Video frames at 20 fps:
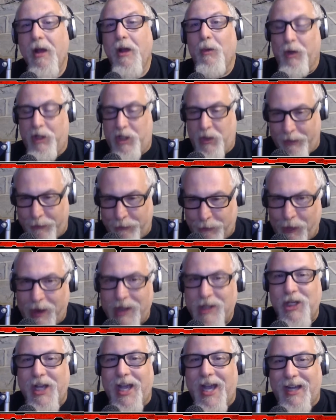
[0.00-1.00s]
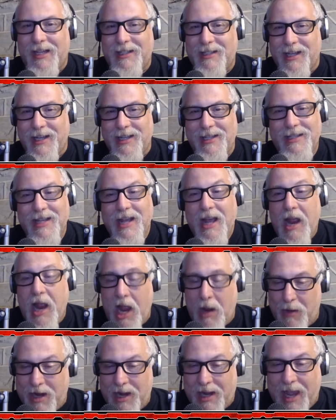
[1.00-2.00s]
were doing French accents,
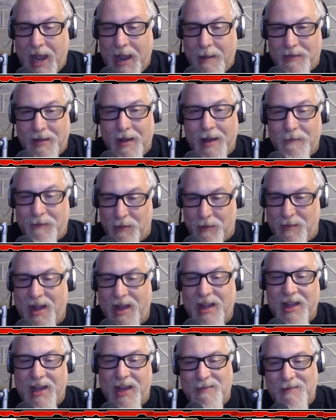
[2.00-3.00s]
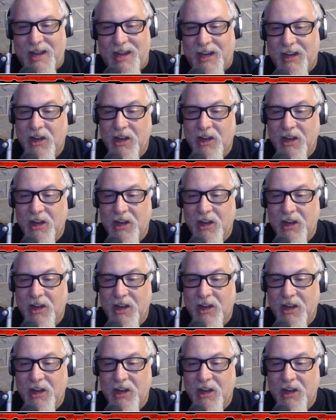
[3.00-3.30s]
and when it came time for my line, I'm like,